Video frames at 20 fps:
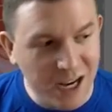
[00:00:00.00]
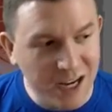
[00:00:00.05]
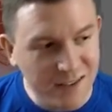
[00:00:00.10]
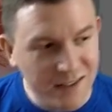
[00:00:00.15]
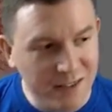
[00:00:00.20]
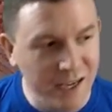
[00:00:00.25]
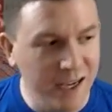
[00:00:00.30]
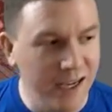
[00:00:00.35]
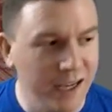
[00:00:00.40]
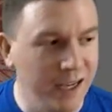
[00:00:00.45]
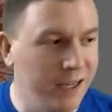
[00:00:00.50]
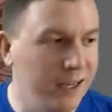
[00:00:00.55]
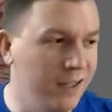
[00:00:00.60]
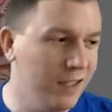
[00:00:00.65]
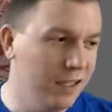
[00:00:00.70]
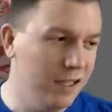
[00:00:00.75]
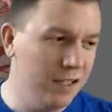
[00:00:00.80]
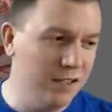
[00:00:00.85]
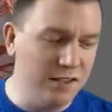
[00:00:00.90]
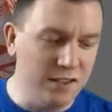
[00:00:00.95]
saying,
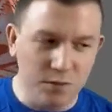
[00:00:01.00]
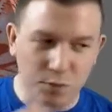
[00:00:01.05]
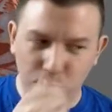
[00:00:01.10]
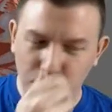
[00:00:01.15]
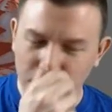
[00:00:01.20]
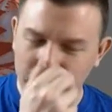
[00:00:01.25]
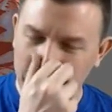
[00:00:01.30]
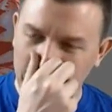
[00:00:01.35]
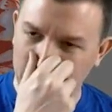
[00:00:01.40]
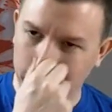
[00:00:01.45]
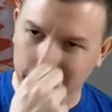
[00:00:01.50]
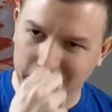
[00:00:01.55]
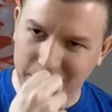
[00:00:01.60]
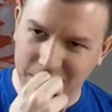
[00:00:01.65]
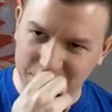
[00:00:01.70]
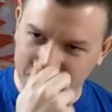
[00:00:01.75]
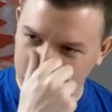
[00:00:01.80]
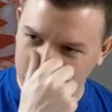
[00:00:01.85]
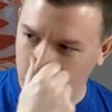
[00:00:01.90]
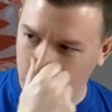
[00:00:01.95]
because it's weird,
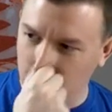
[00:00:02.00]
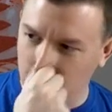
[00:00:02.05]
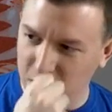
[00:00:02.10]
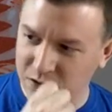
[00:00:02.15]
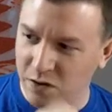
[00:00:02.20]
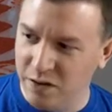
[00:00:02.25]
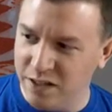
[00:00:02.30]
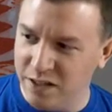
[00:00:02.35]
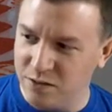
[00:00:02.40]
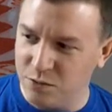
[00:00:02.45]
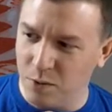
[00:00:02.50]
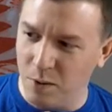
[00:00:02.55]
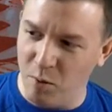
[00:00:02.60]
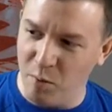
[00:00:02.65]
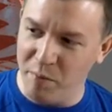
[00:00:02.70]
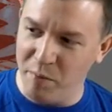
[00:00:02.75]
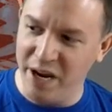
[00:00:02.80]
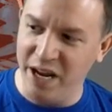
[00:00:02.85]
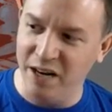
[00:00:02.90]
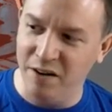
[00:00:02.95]
because there's also this rubber
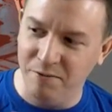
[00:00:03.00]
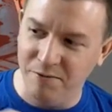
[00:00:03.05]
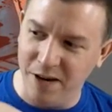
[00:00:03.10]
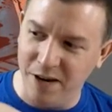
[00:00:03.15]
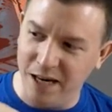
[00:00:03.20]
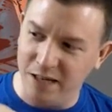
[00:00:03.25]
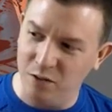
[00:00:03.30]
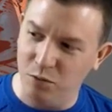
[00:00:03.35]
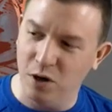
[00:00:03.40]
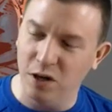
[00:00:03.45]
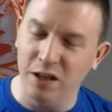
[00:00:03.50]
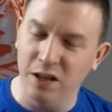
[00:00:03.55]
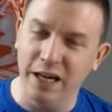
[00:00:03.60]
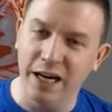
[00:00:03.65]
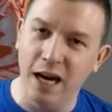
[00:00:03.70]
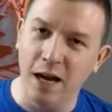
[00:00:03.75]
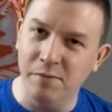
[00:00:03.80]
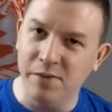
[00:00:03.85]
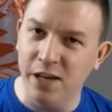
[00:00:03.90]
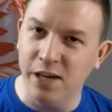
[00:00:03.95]
band effect where, like,
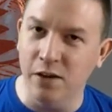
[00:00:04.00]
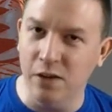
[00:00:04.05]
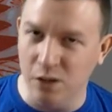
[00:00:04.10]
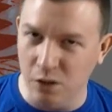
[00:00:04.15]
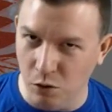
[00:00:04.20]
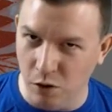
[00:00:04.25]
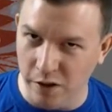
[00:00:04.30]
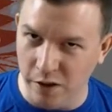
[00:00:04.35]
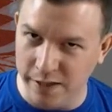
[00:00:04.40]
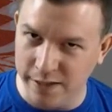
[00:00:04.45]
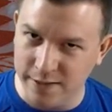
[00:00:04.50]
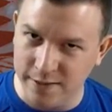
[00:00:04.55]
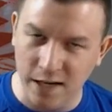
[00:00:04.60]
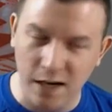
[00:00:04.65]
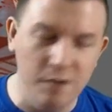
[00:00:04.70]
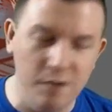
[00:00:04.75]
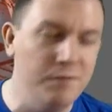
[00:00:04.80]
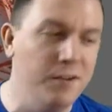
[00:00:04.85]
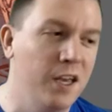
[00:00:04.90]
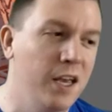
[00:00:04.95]
I'm telling you all this
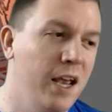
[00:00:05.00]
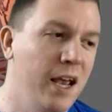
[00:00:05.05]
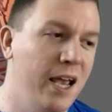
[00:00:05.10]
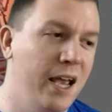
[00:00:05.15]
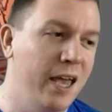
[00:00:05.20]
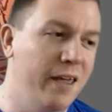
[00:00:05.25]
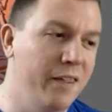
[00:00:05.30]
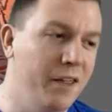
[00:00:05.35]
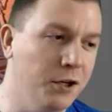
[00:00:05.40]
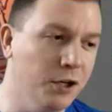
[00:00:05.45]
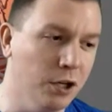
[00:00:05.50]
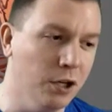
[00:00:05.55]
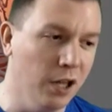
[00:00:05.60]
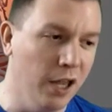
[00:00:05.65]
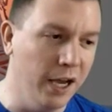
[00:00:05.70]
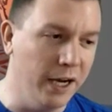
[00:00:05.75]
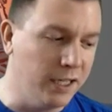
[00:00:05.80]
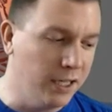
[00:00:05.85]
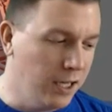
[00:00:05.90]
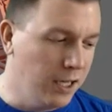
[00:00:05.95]
stuff and then you're
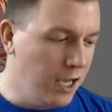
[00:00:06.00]
like,